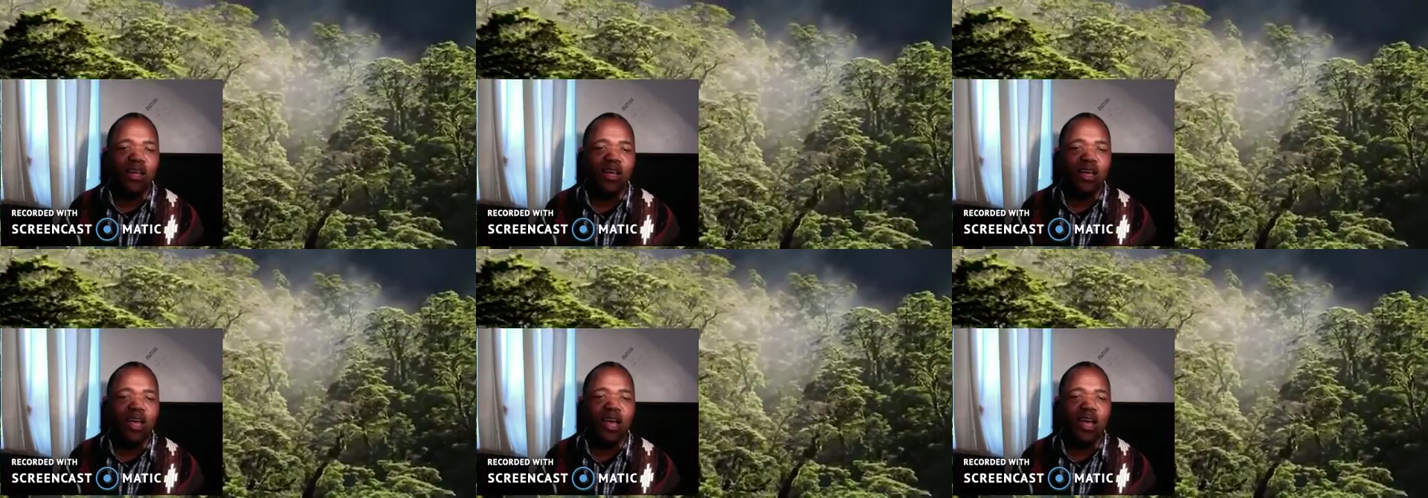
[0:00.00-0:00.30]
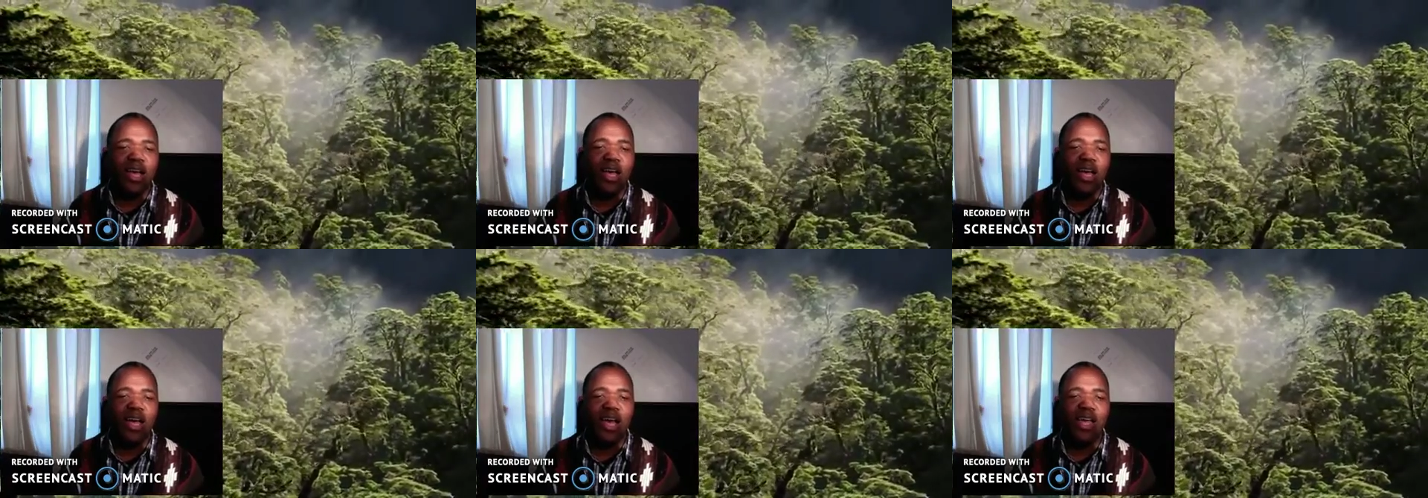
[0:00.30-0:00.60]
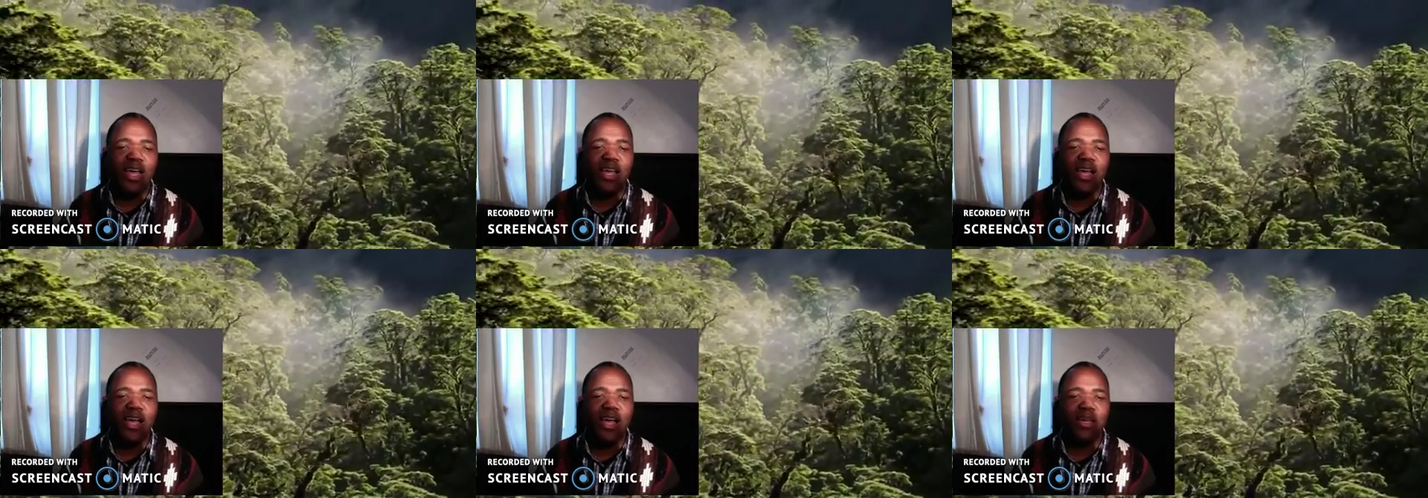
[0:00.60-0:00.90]

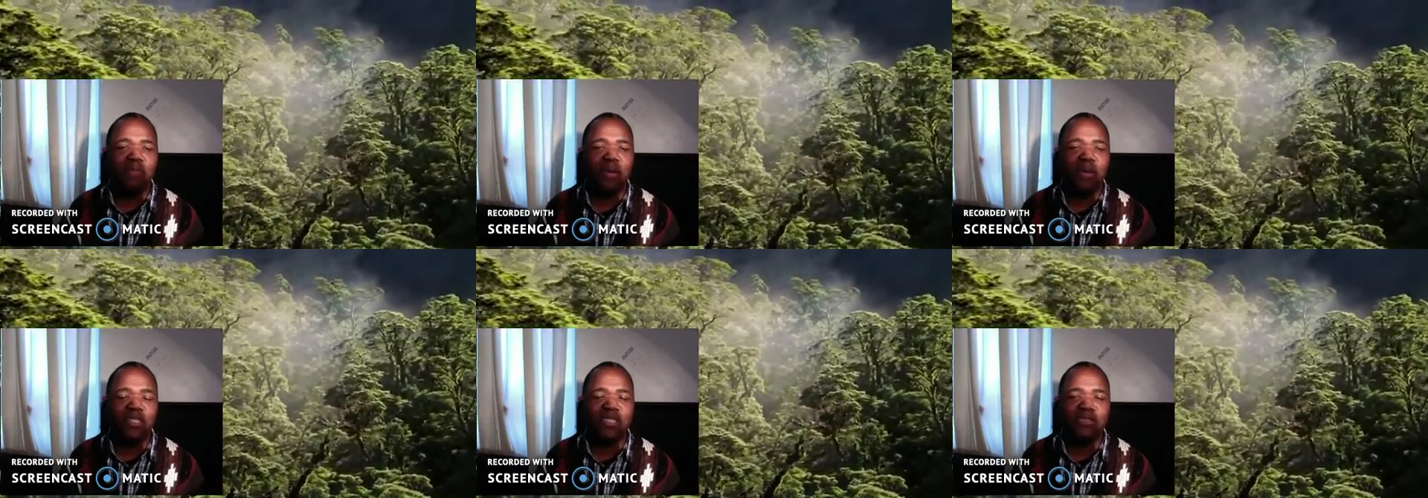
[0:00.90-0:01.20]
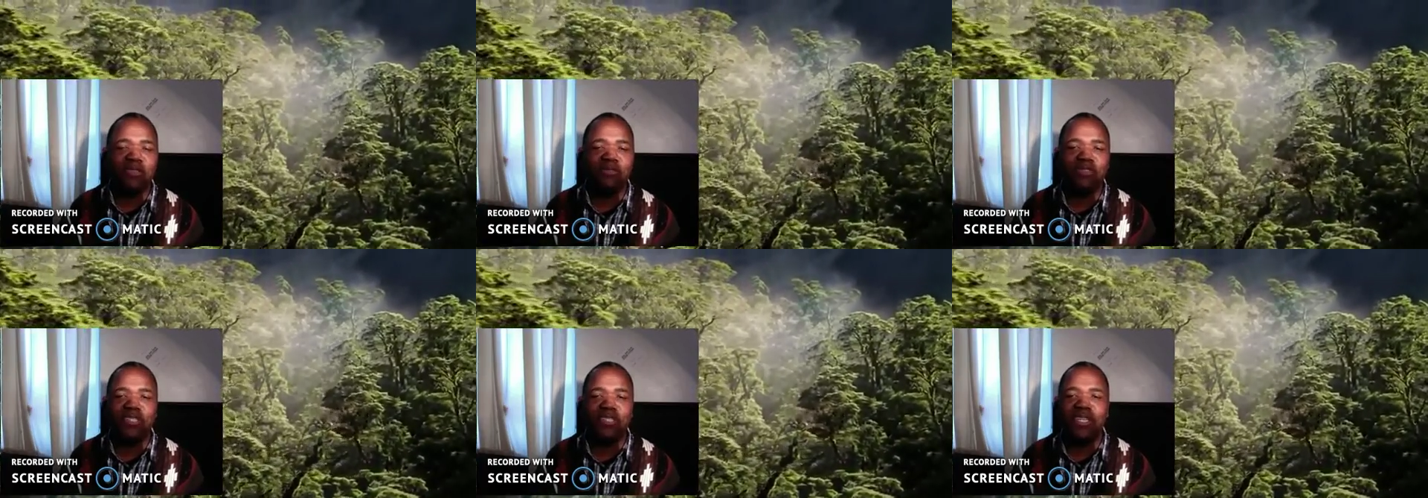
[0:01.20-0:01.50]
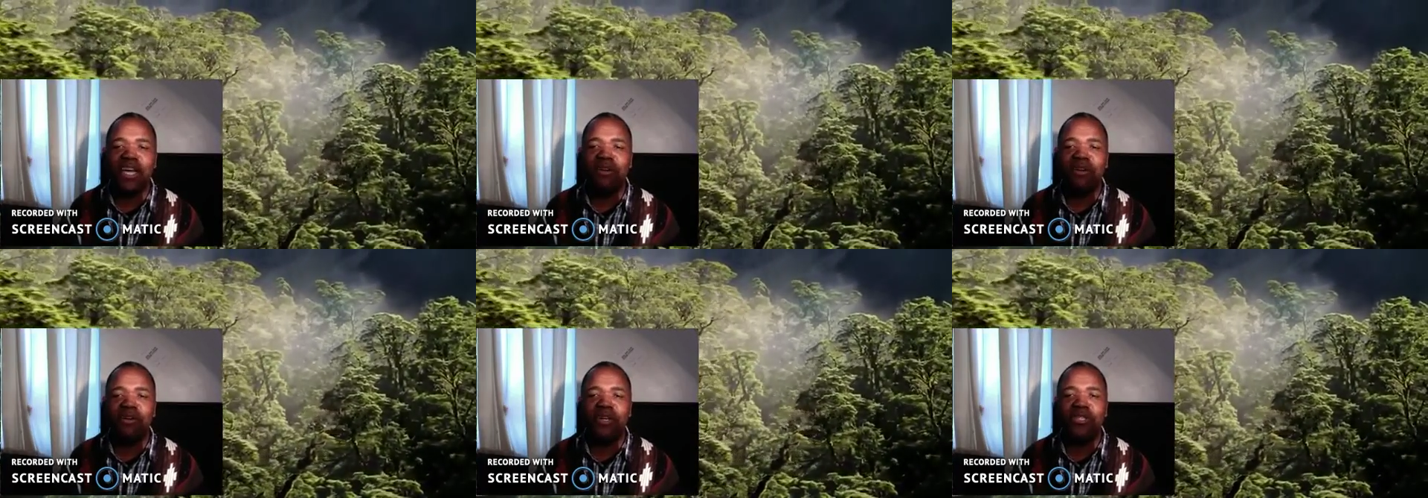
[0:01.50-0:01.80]
Hi, Pastor Frida,
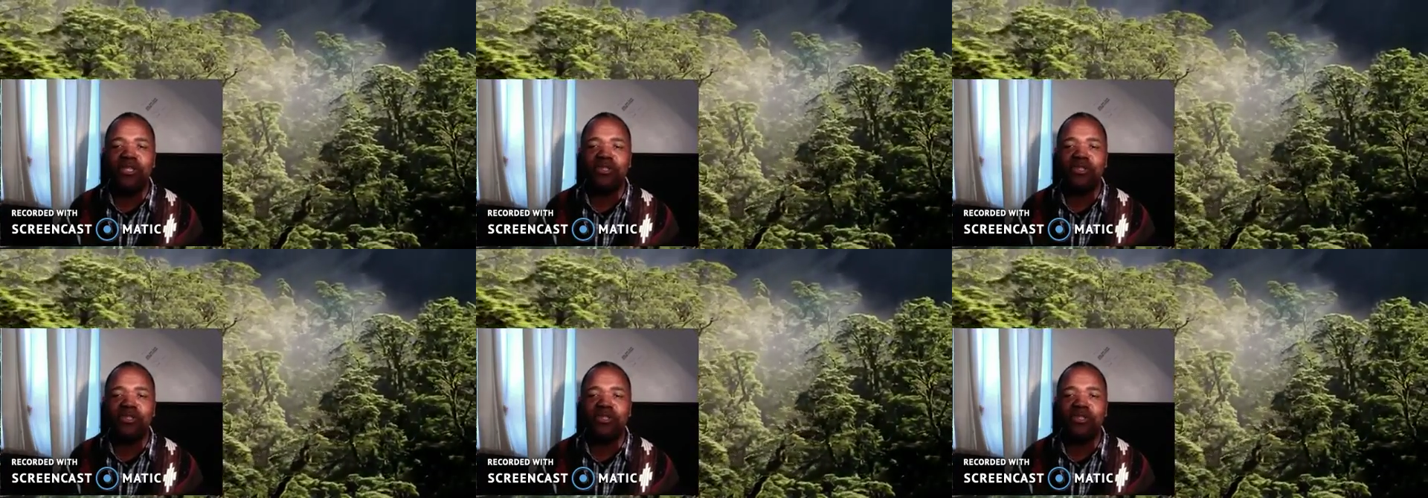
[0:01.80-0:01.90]
how are you